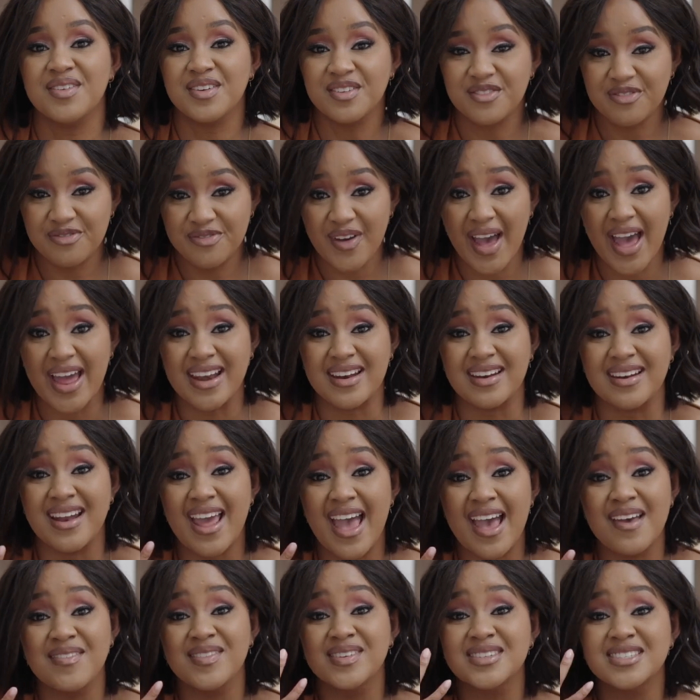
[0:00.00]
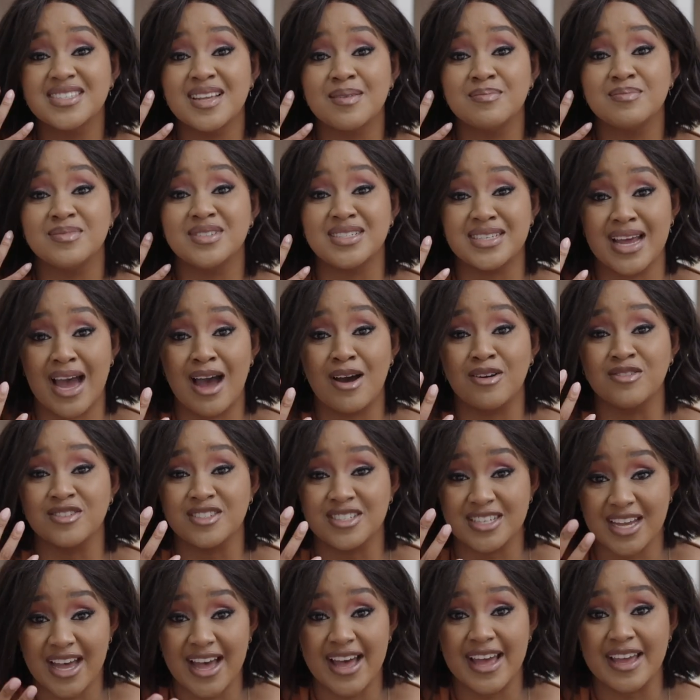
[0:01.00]
fun and having some
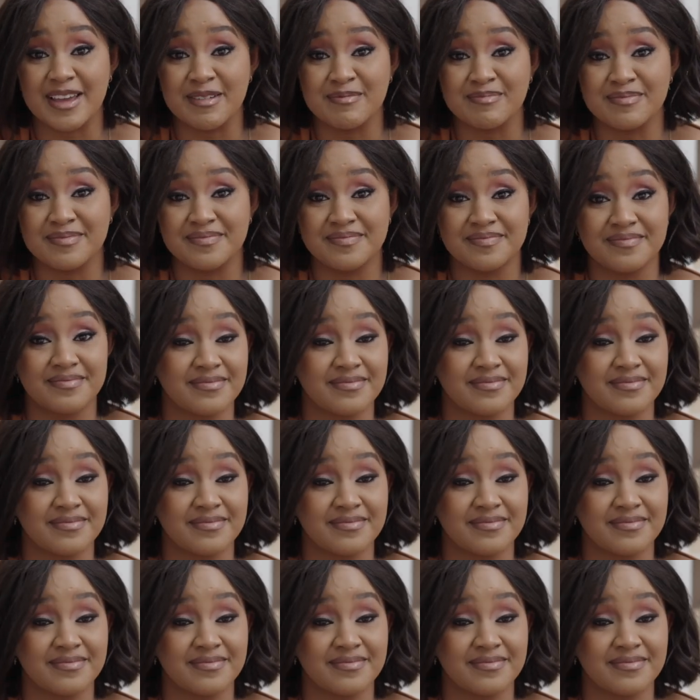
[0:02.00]
downtime.